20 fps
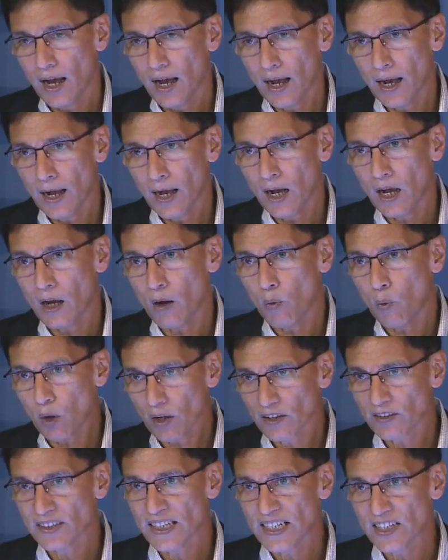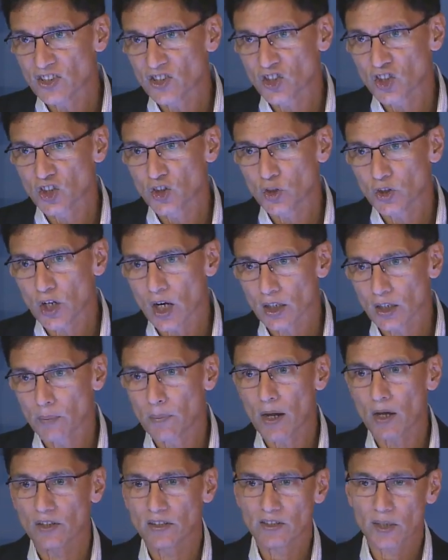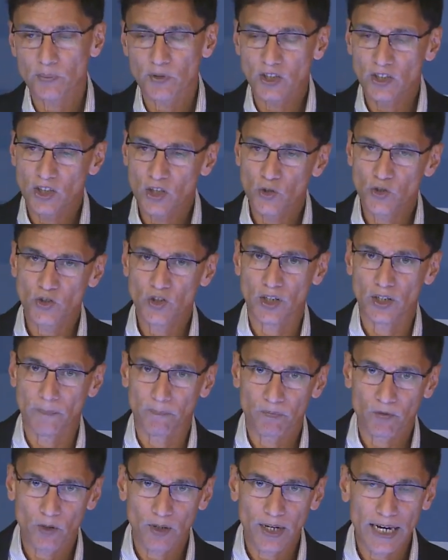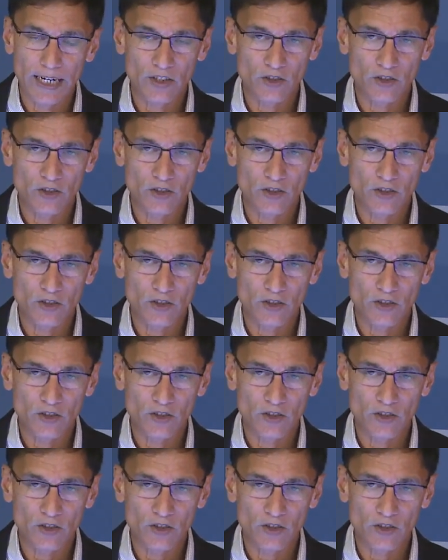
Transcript: Uh, one of the things you're talking about is substitution, right?